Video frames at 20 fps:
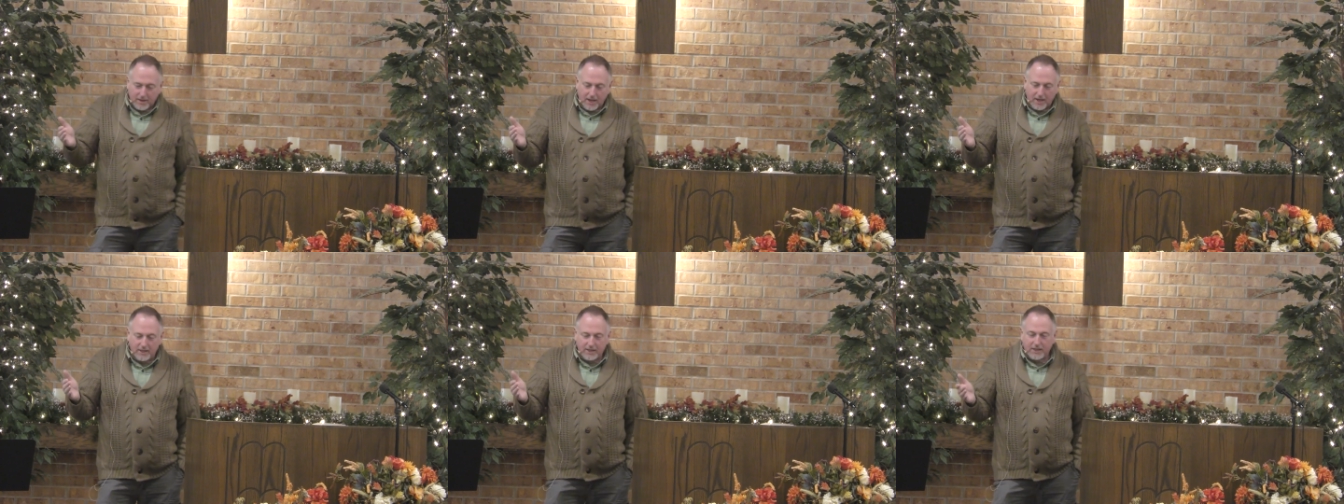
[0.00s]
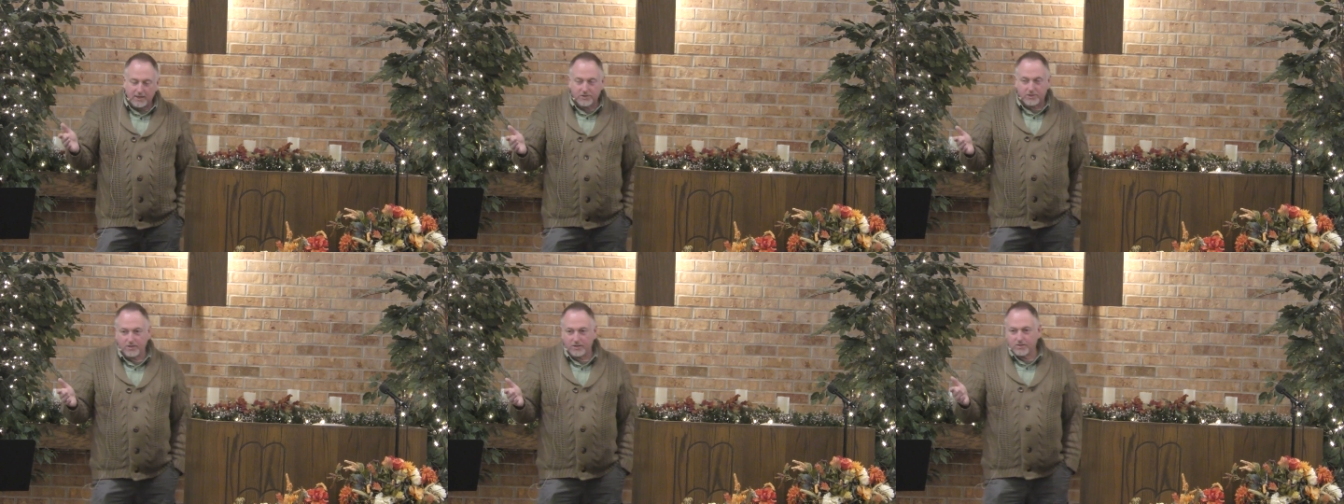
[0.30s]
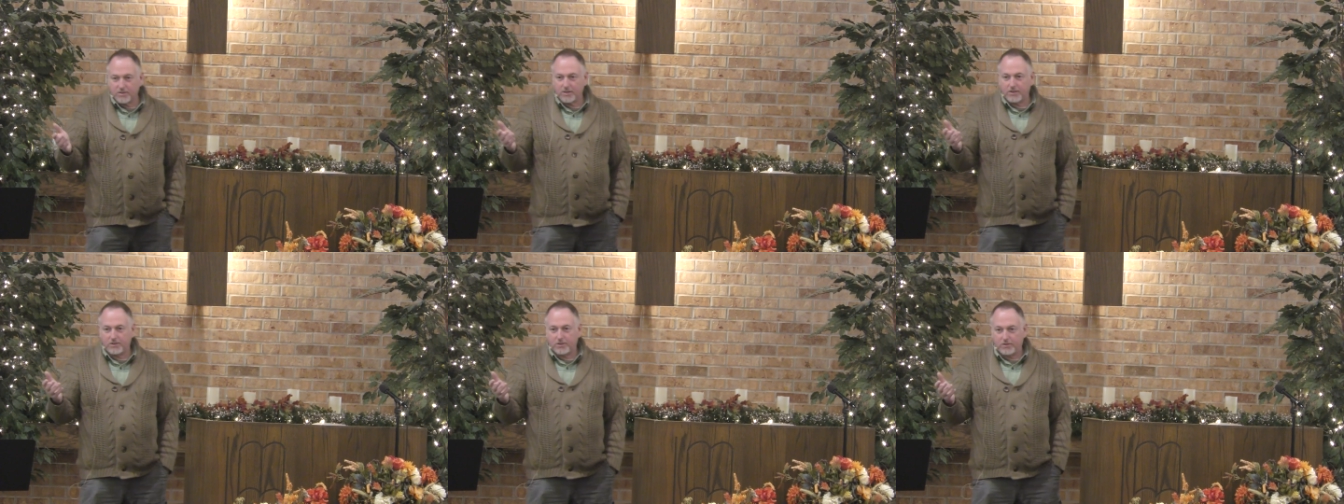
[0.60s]
and he
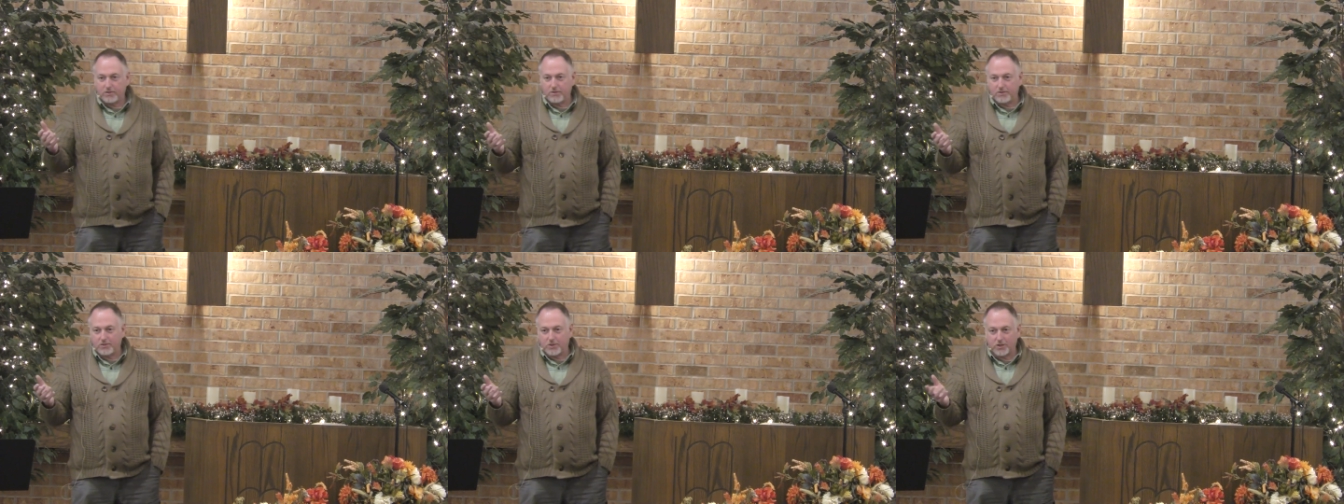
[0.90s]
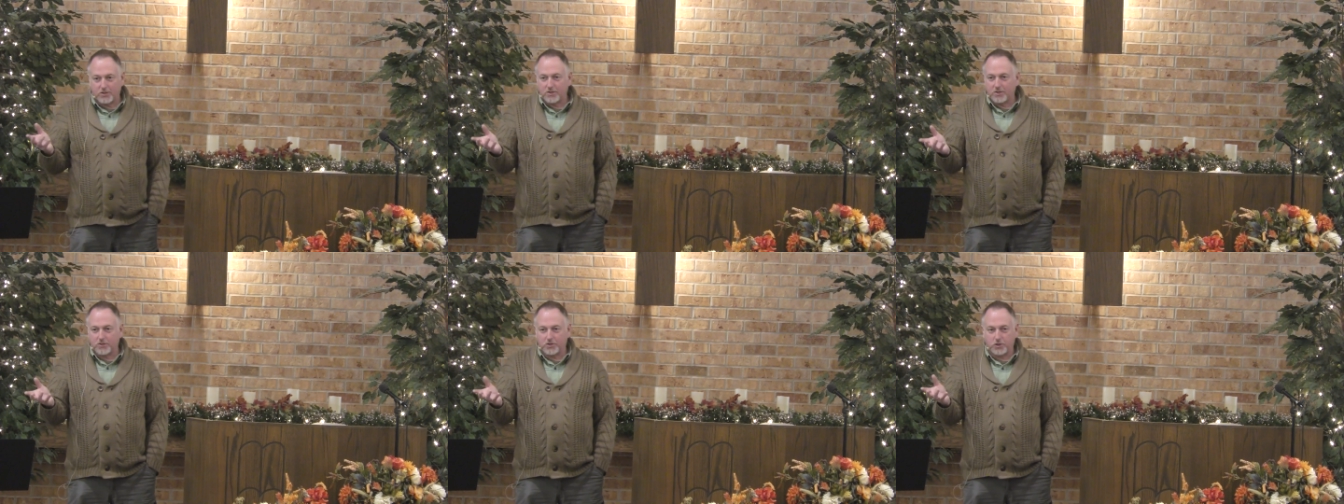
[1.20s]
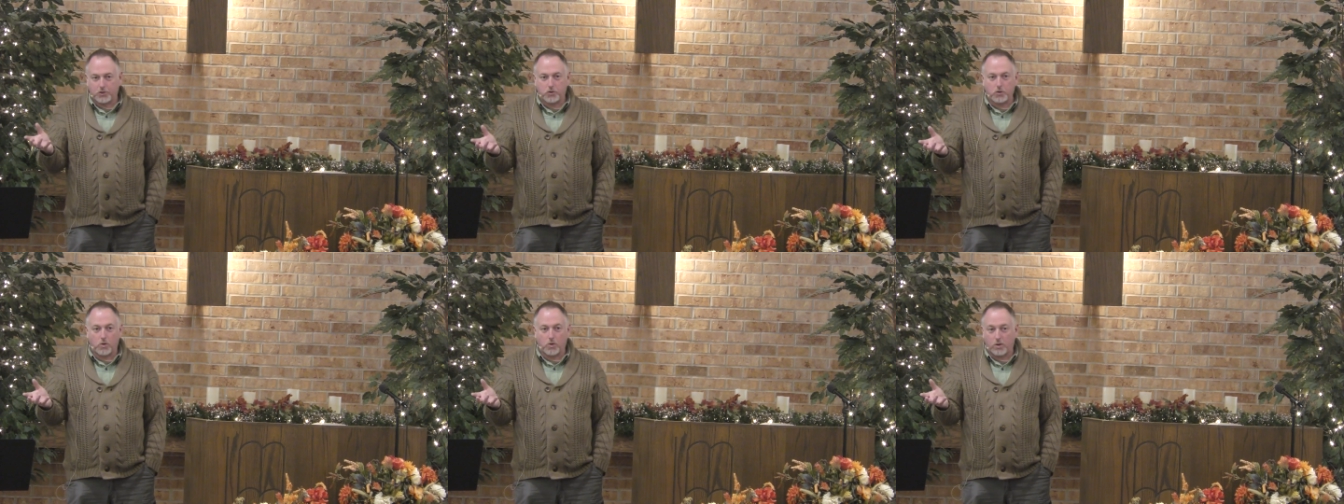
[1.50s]
sees it just as
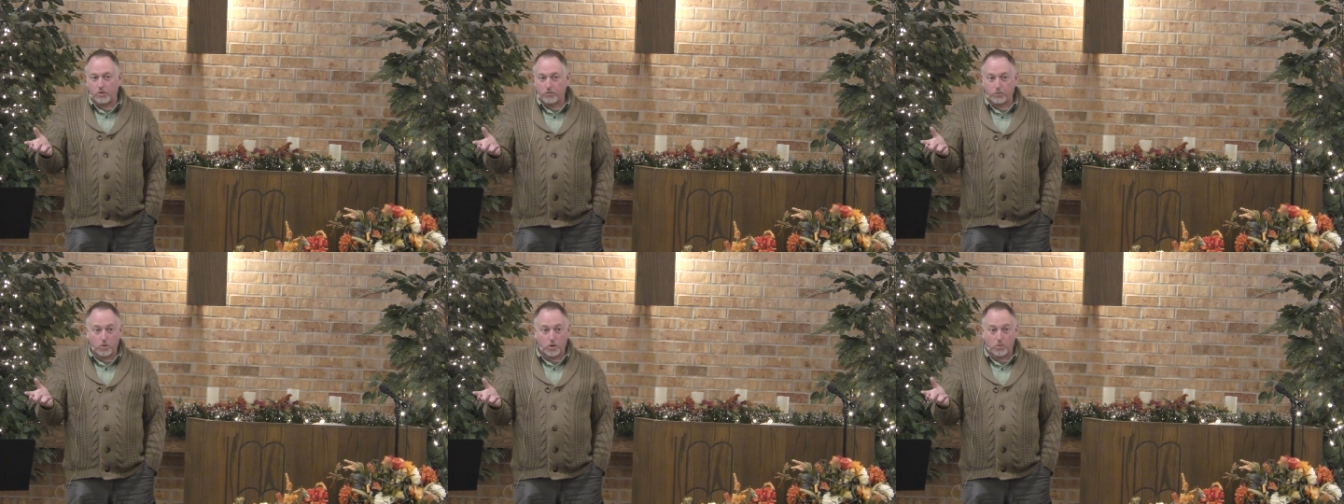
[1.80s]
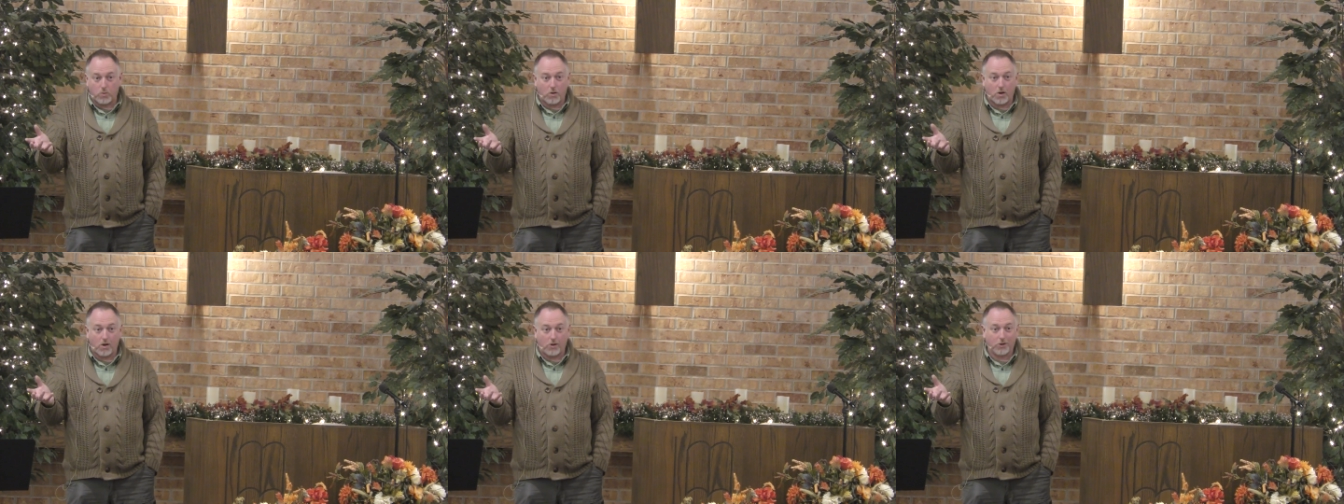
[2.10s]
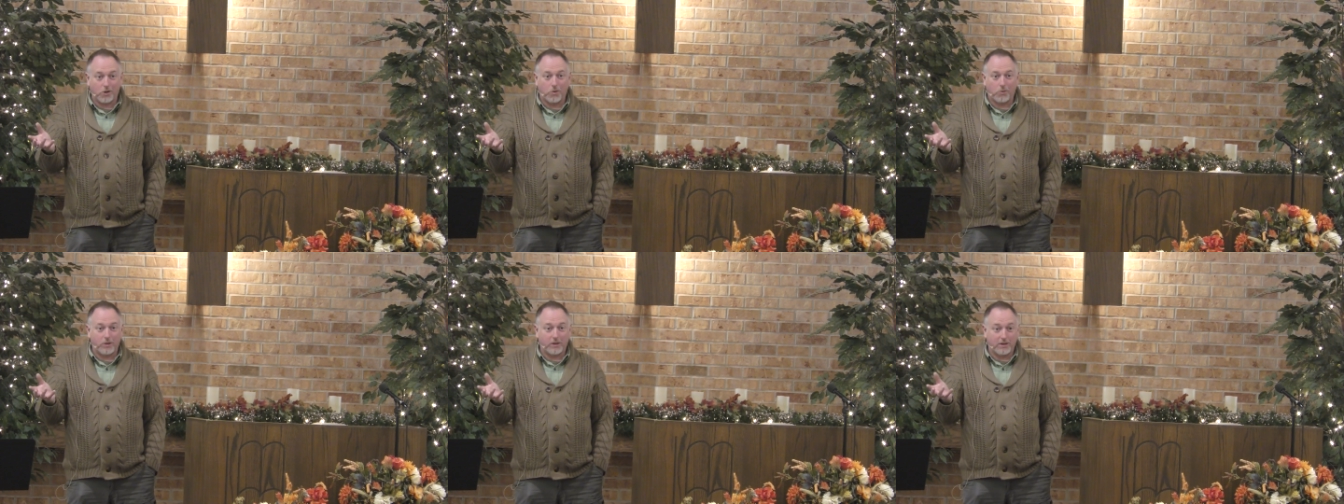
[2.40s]
a door of where we're all
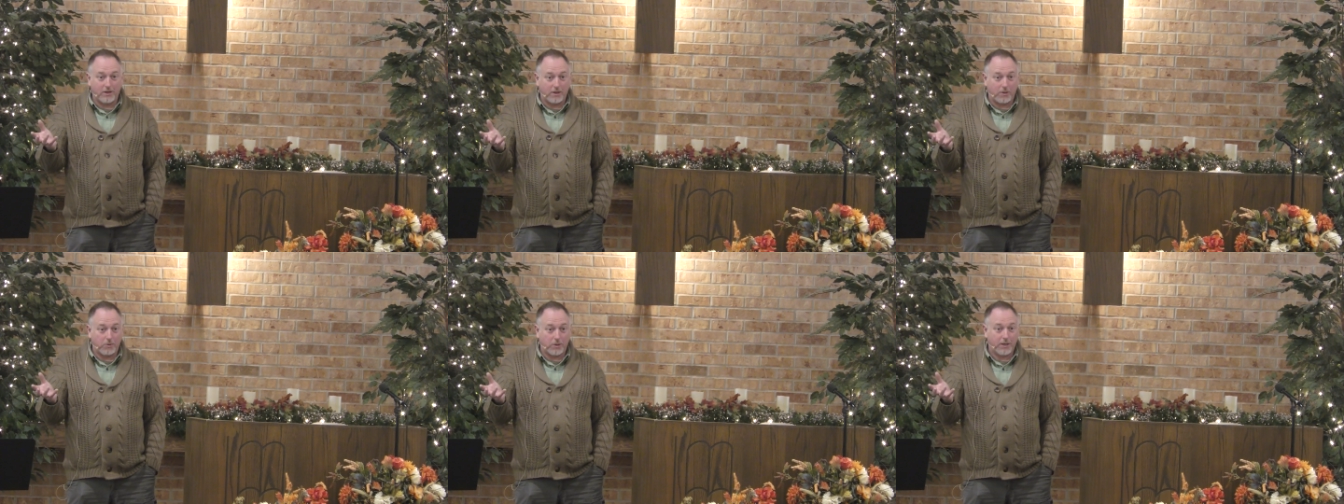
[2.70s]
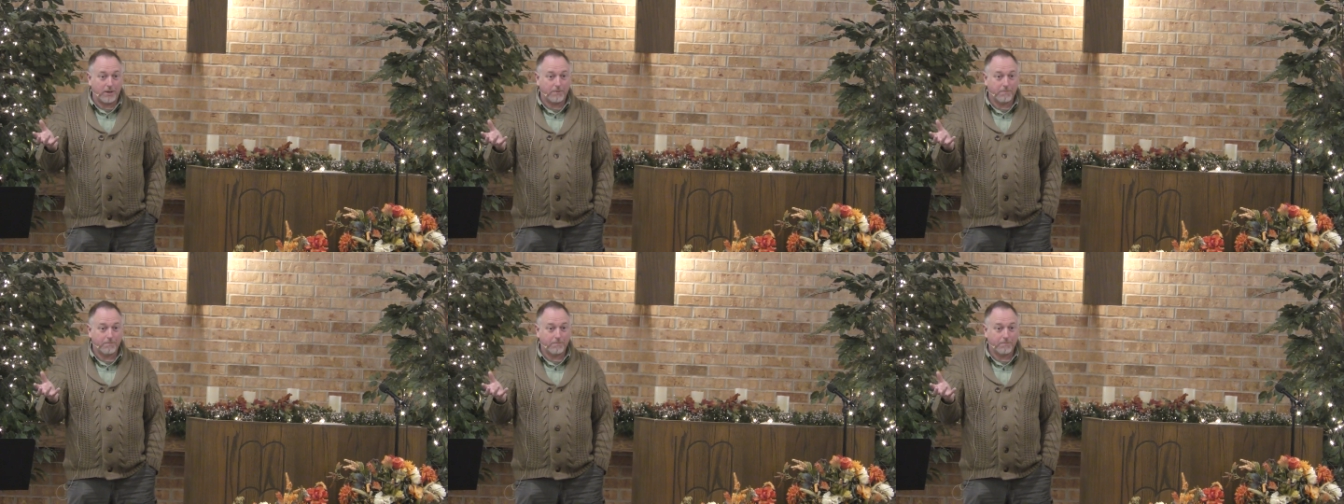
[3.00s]
going anyway